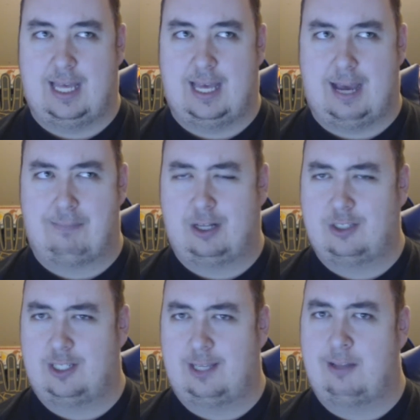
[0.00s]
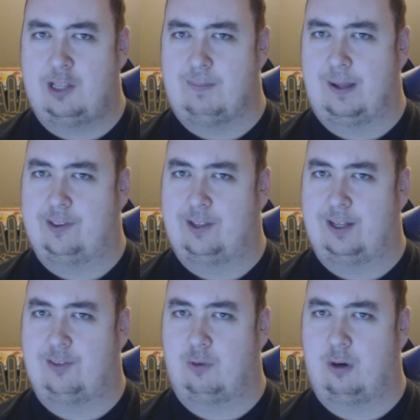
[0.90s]
not sure keeping spell
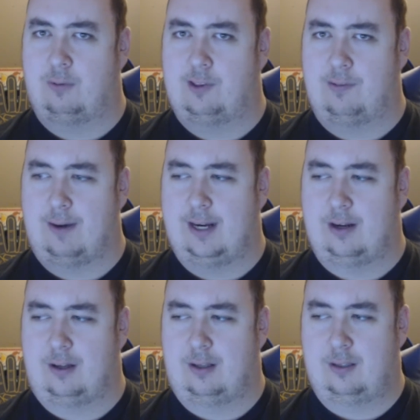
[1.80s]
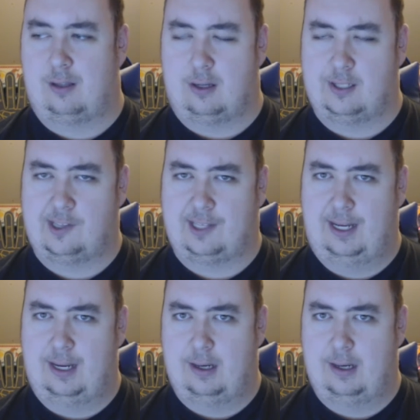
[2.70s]
slots for it was the right call, honestly.